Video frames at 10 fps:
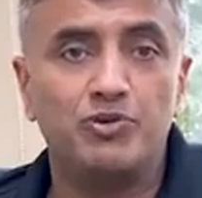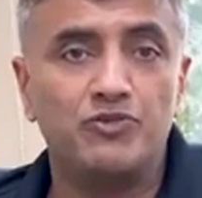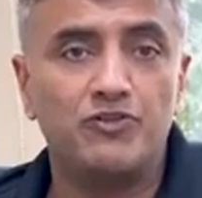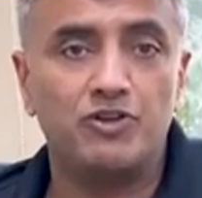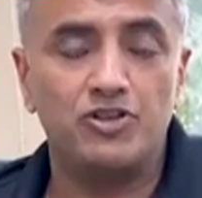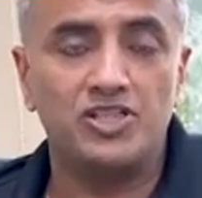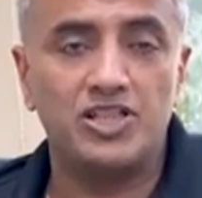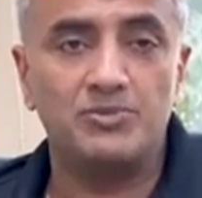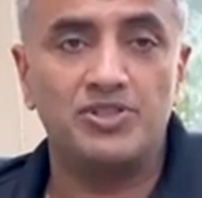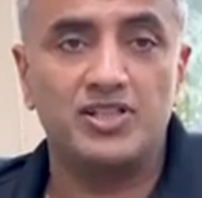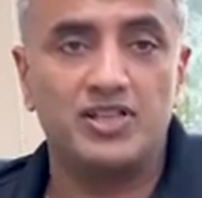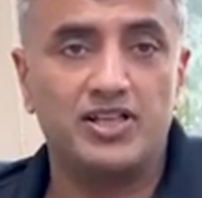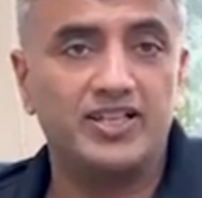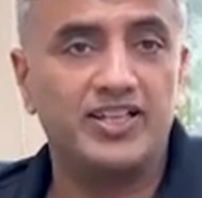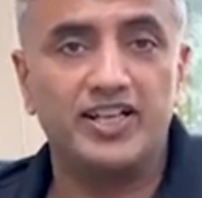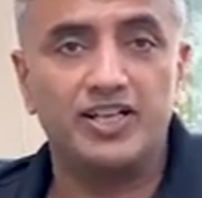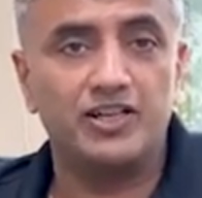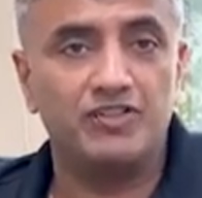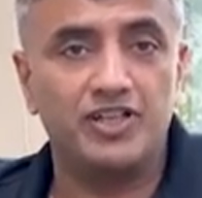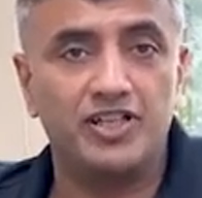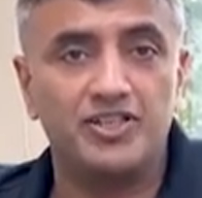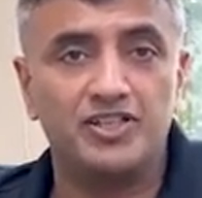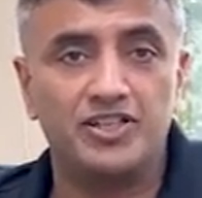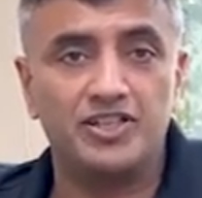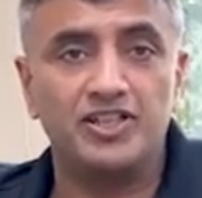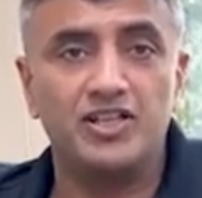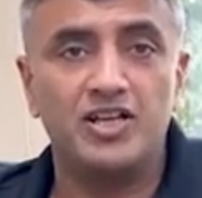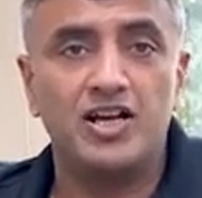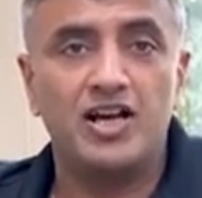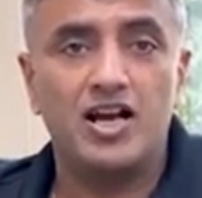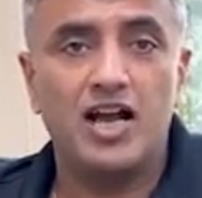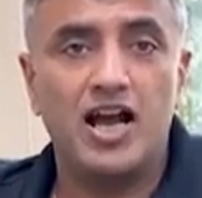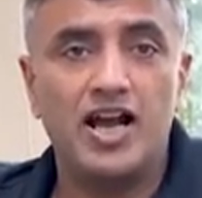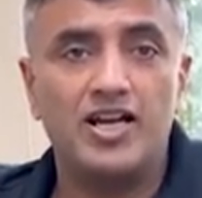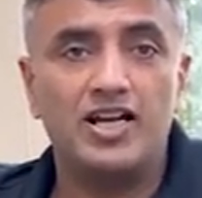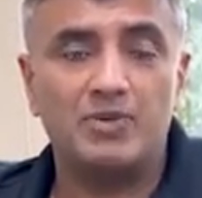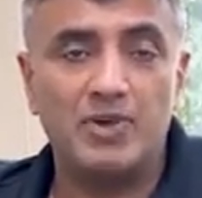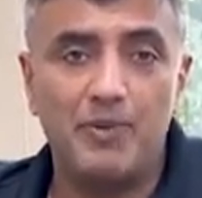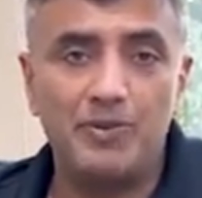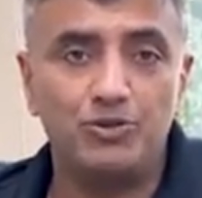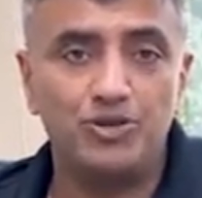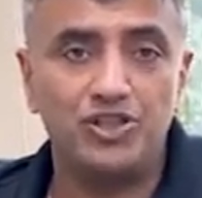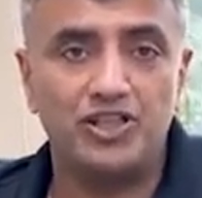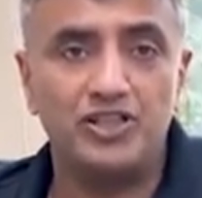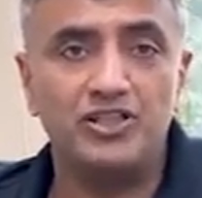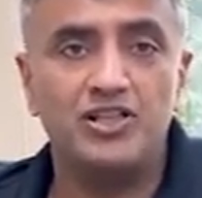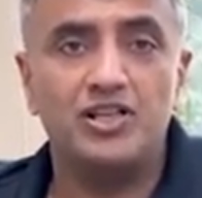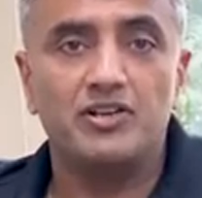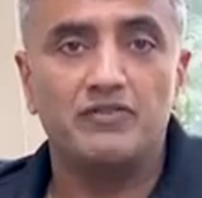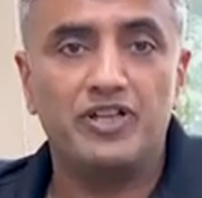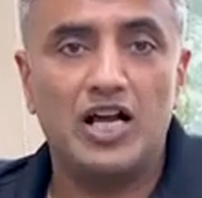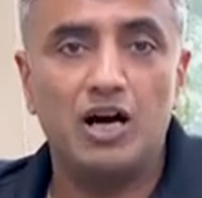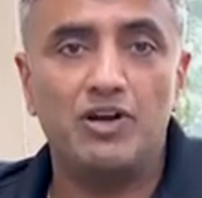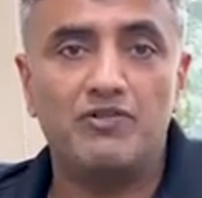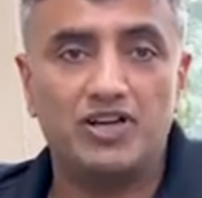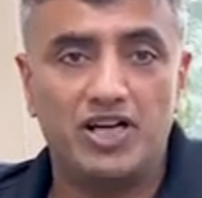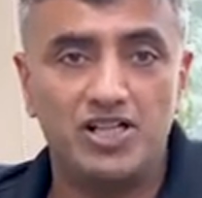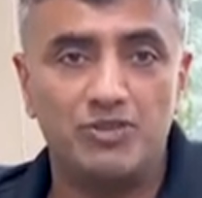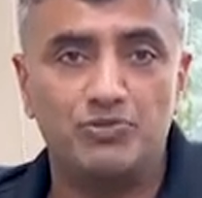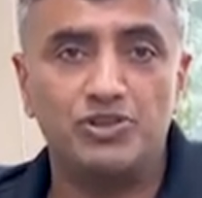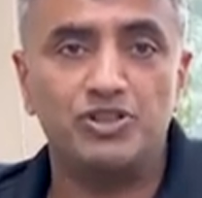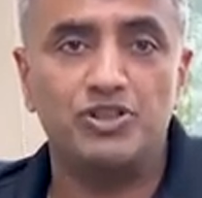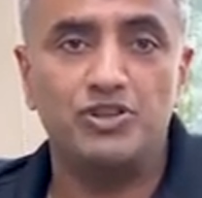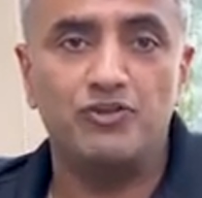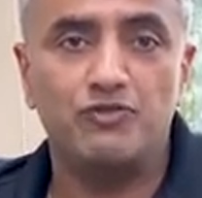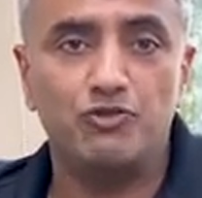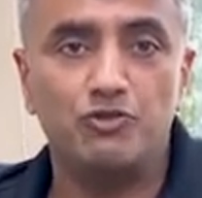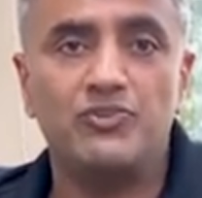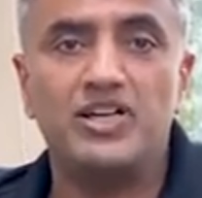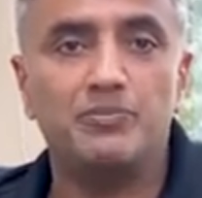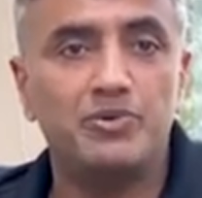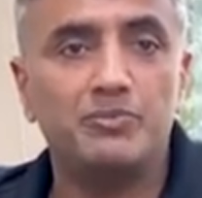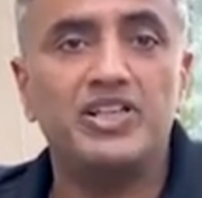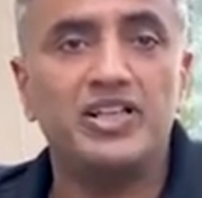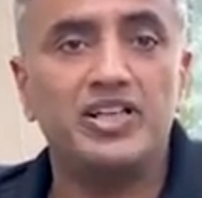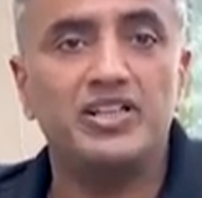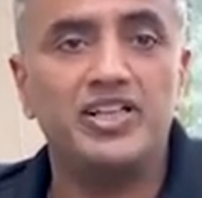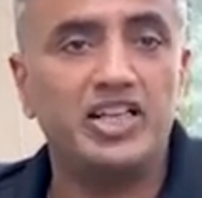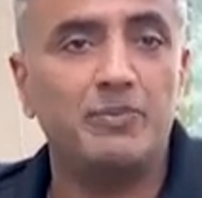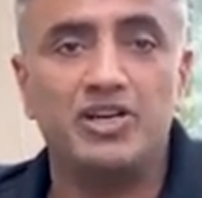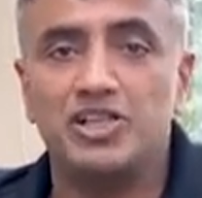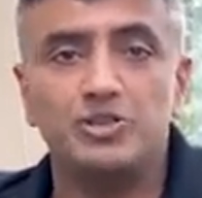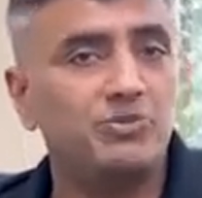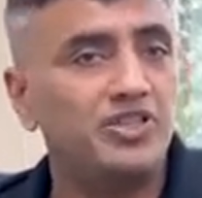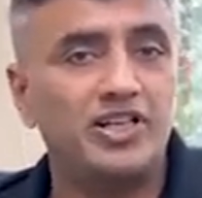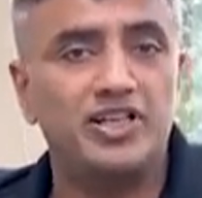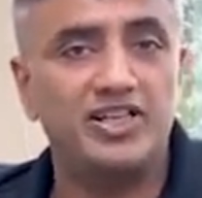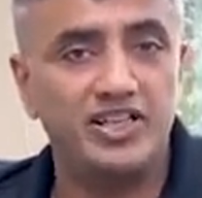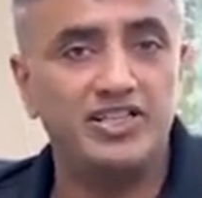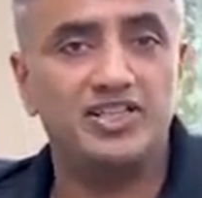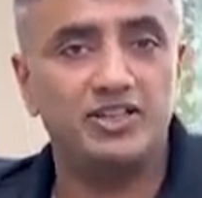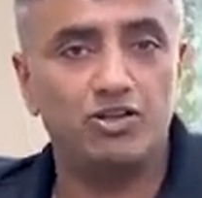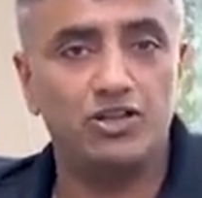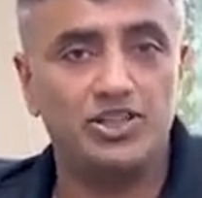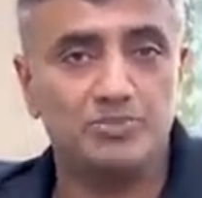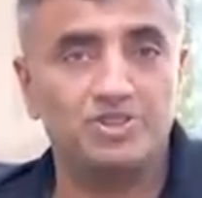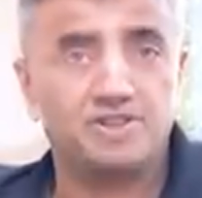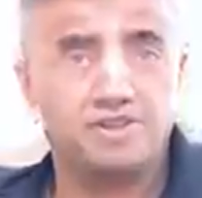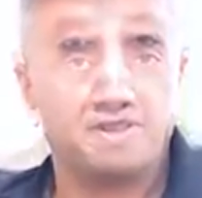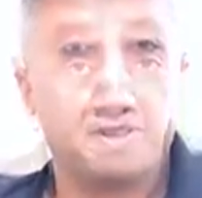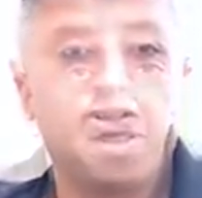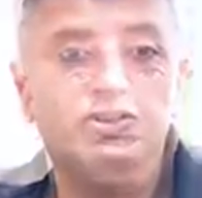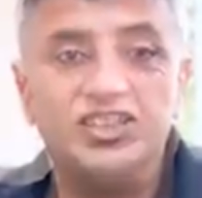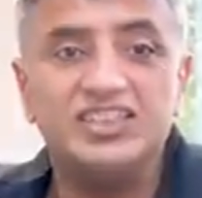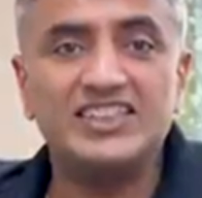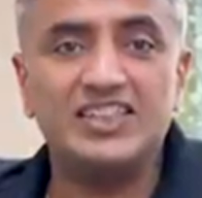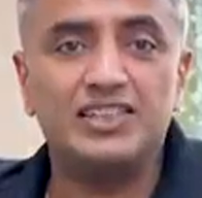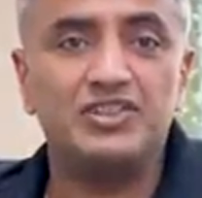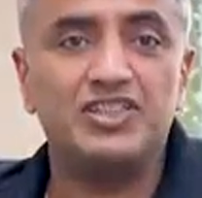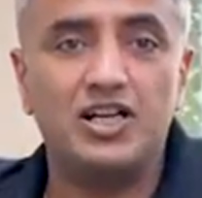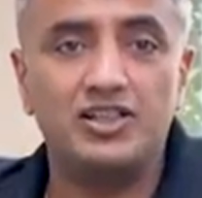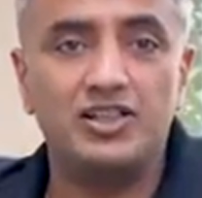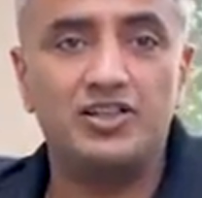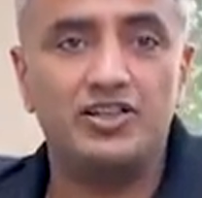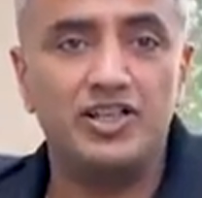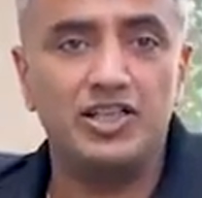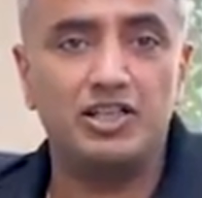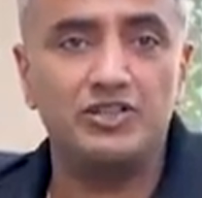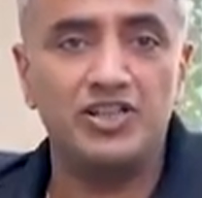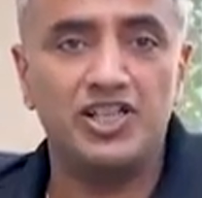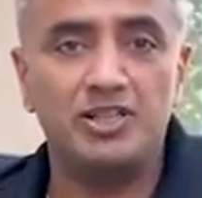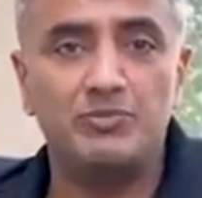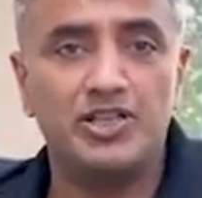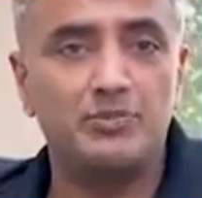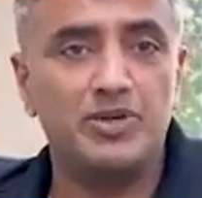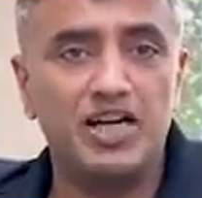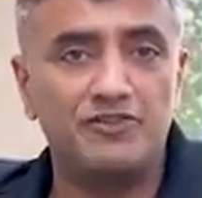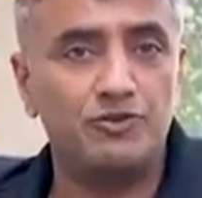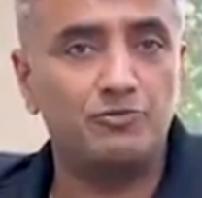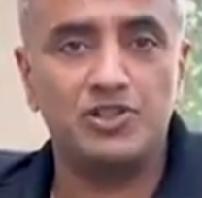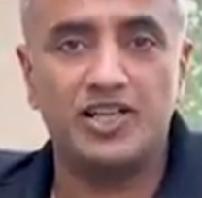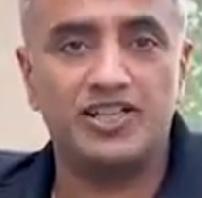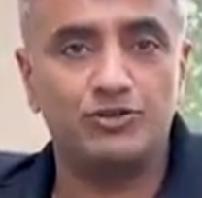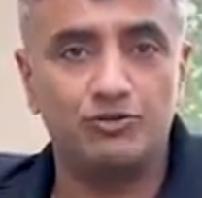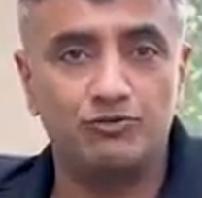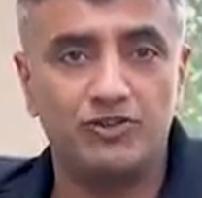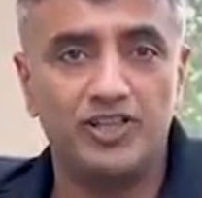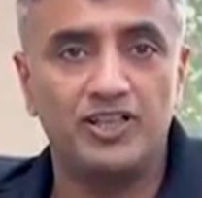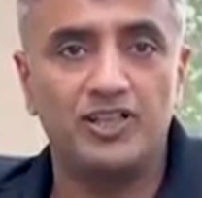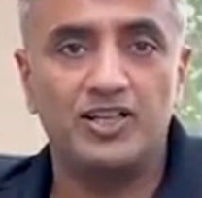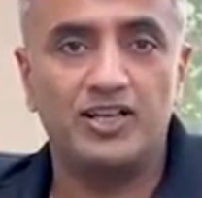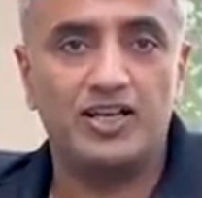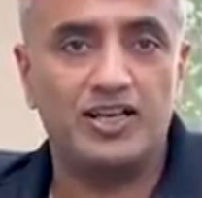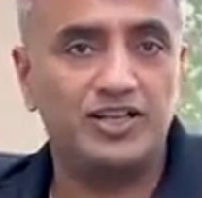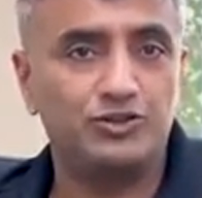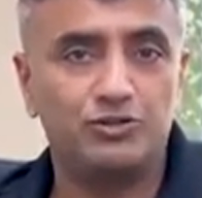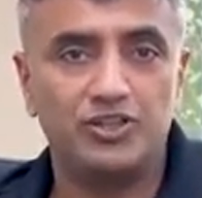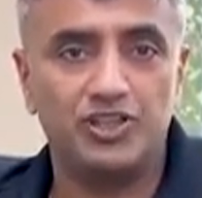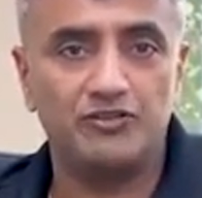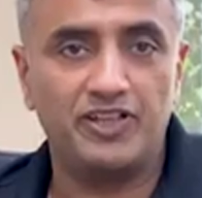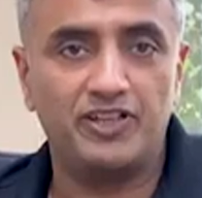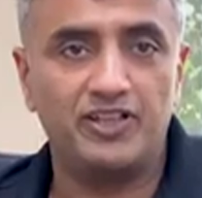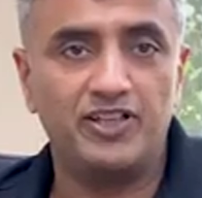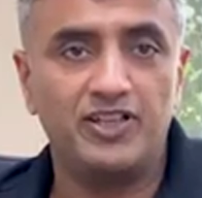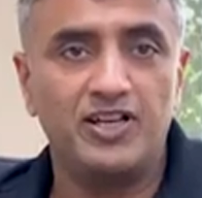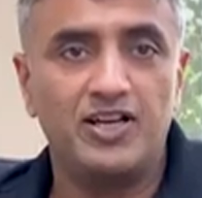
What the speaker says: proof of concepts in the area of data engineering, and I'm happy to share we now have a customers for whom we are implementing data management and data engineering concepts. So this year we started training our team in platforms like Snowflake and Exio Data Factory,